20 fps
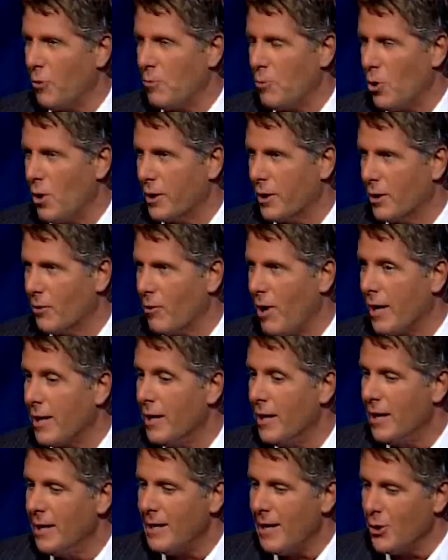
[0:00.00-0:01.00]
we market it right.
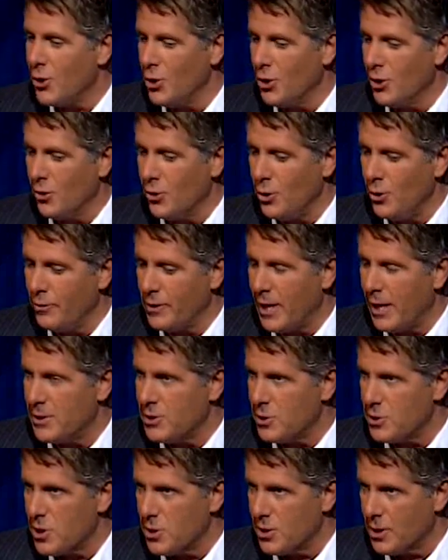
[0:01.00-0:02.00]
Now, you've got,
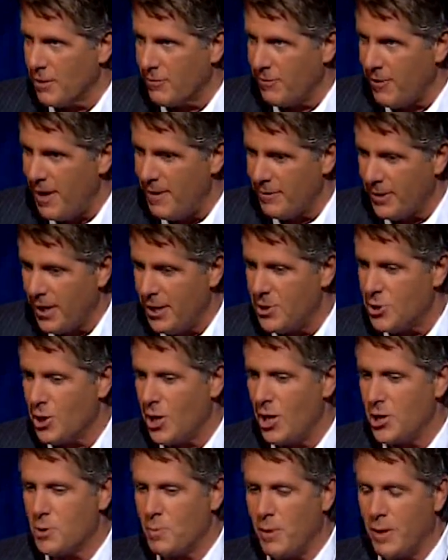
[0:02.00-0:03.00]
as you said, you got 5 kids.
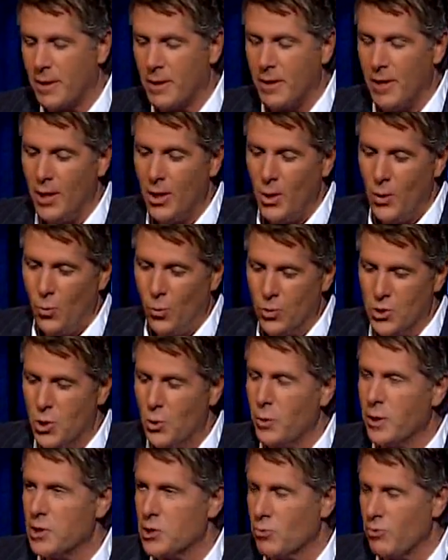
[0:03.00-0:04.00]
Your husband was
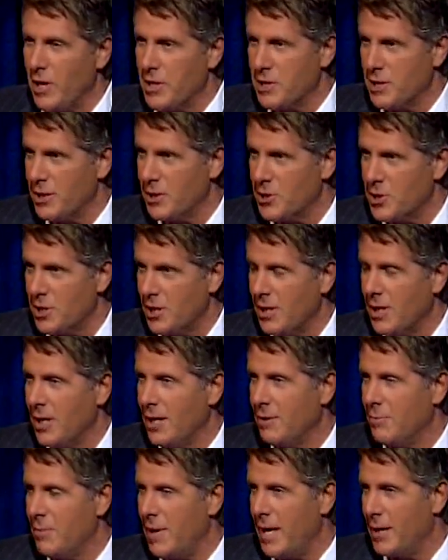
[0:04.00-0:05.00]
doing his residency
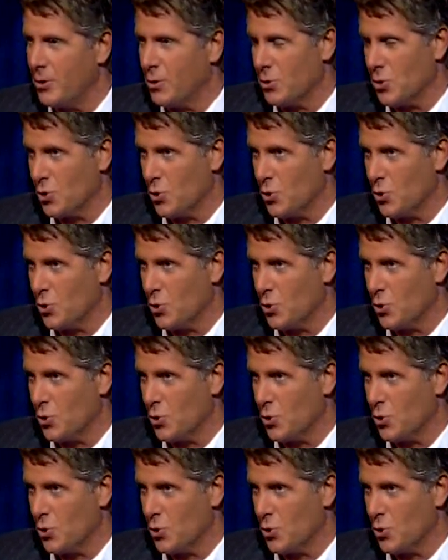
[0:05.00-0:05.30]
in medical